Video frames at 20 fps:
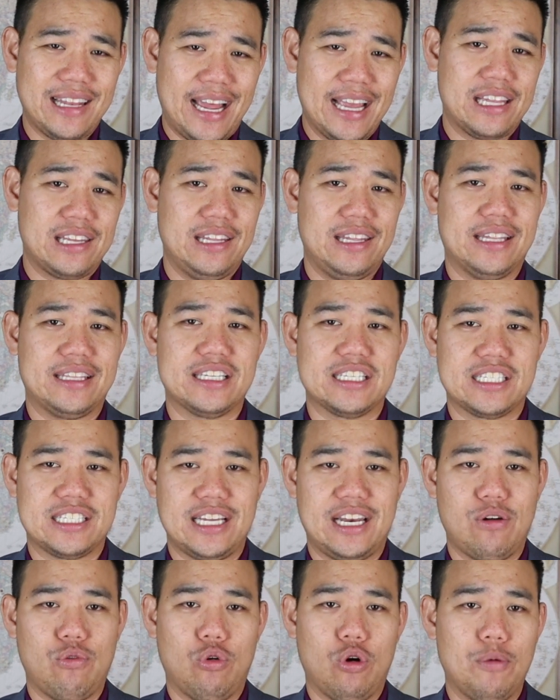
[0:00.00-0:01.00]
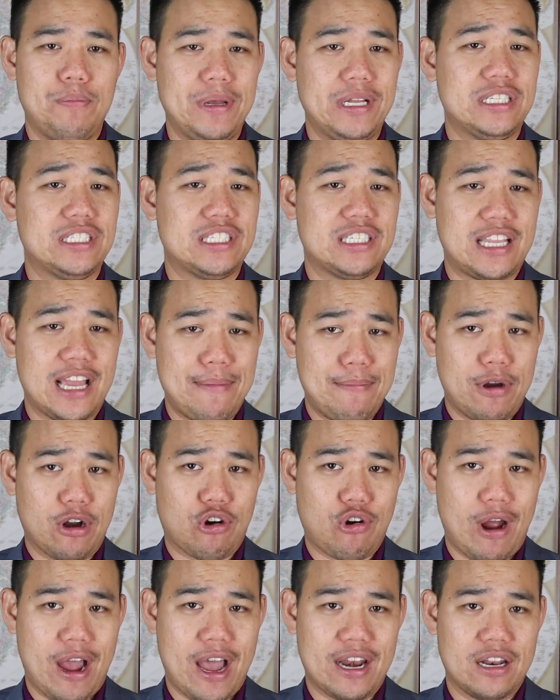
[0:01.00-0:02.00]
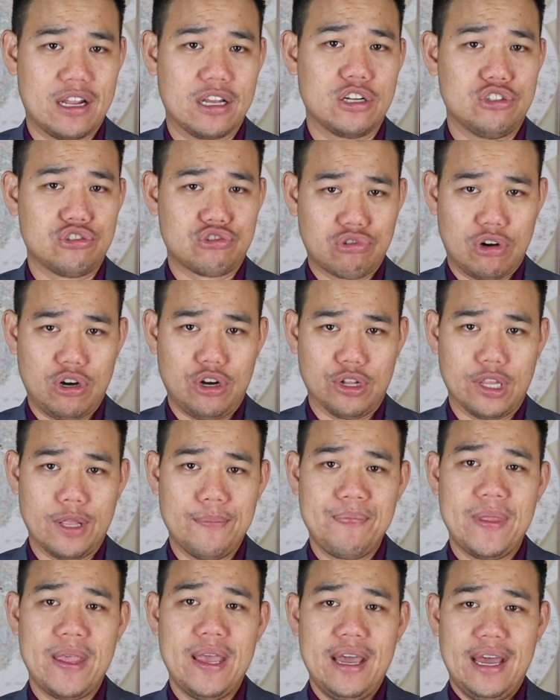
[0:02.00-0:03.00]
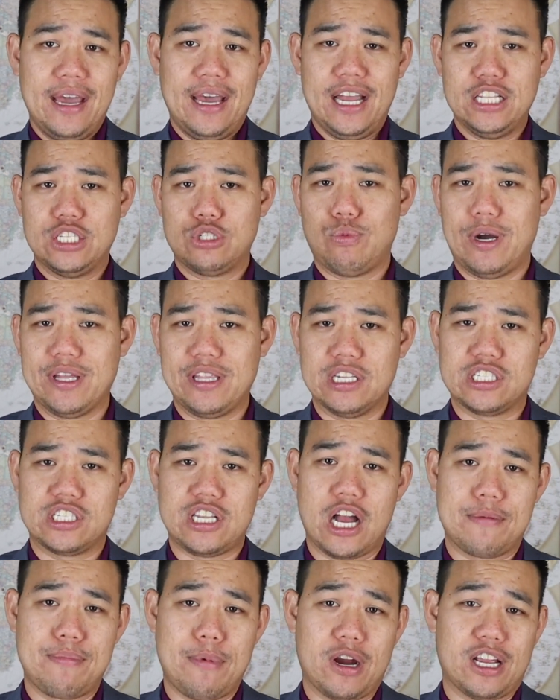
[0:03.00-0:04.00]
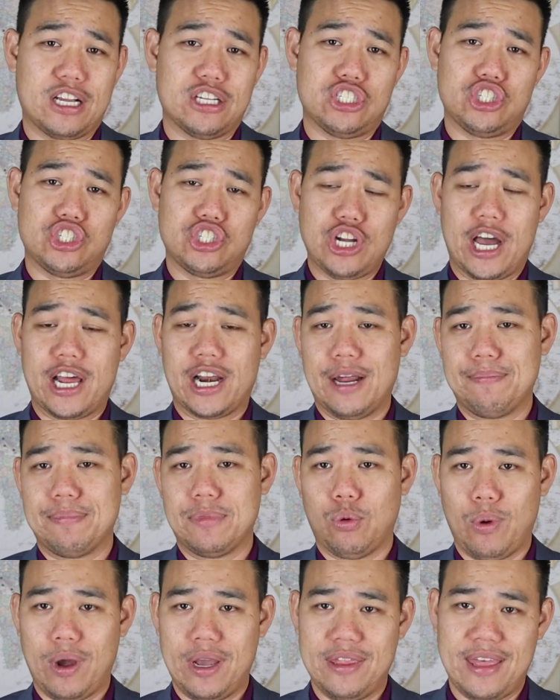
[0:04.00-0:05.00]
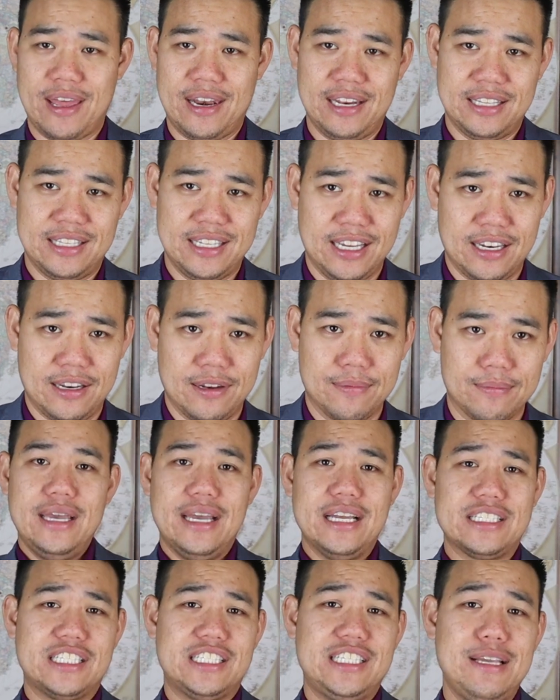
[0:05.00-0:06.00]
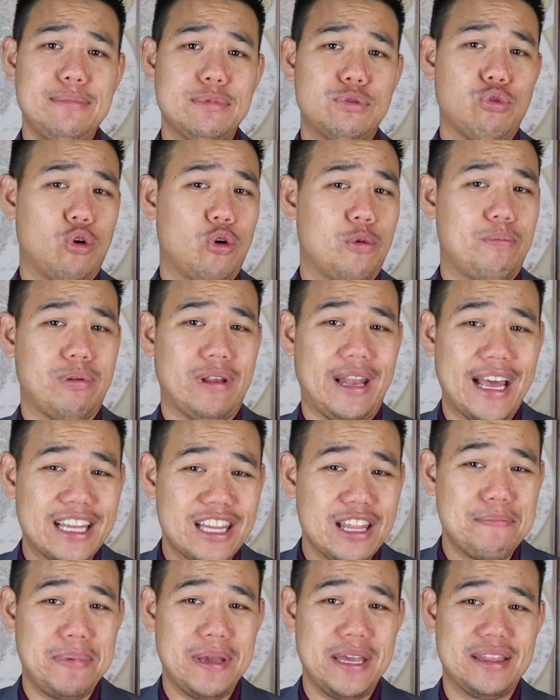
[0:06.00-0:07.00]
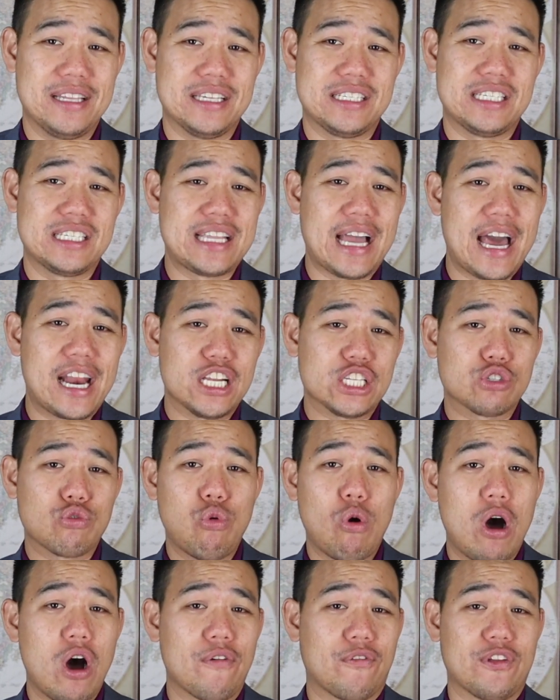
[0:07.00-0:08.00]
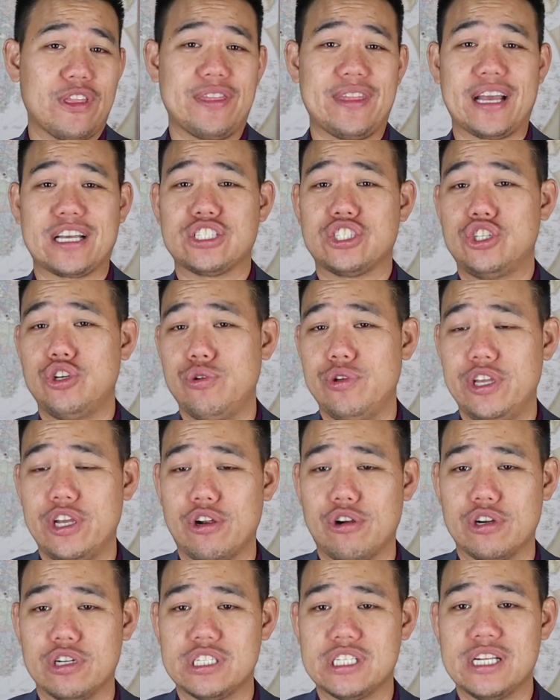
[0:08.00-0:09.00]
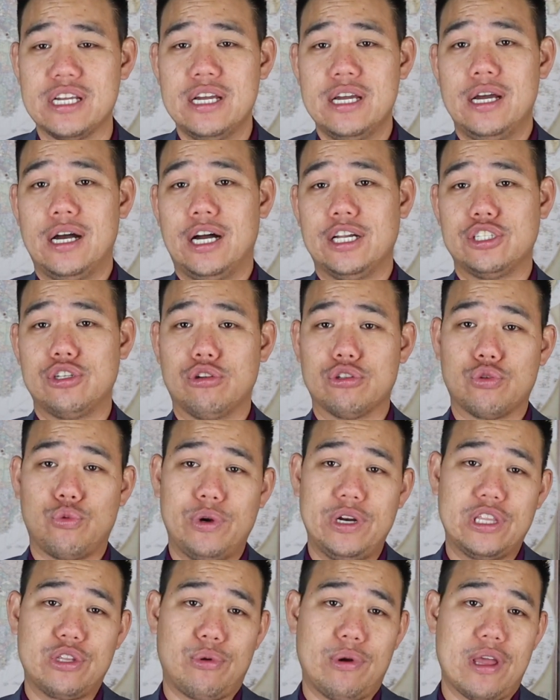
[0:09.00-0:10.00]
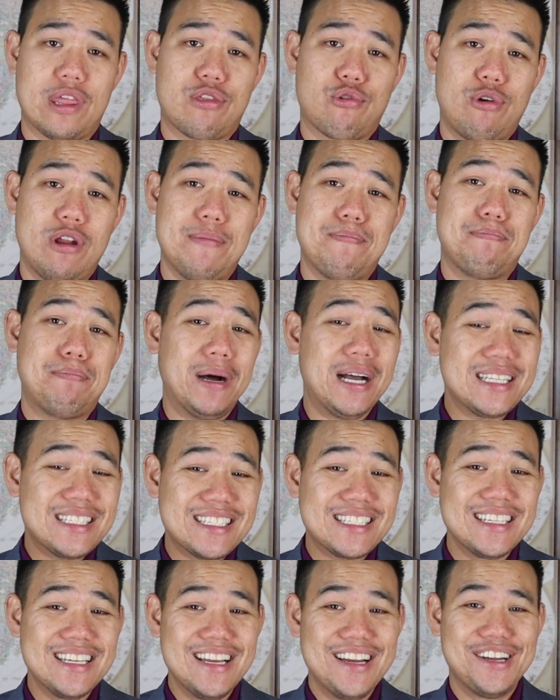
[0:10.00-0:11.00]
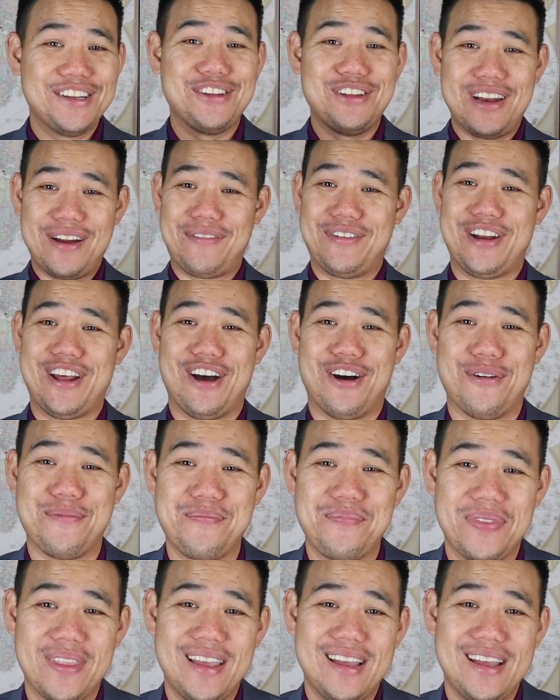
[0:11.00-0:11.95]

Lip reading: likely that the Senate will be Democrat controlled, hence why the stock market shot up the way that it did. It seems we'll likely be in the status quo for the next 2 years until 2023, but you never know.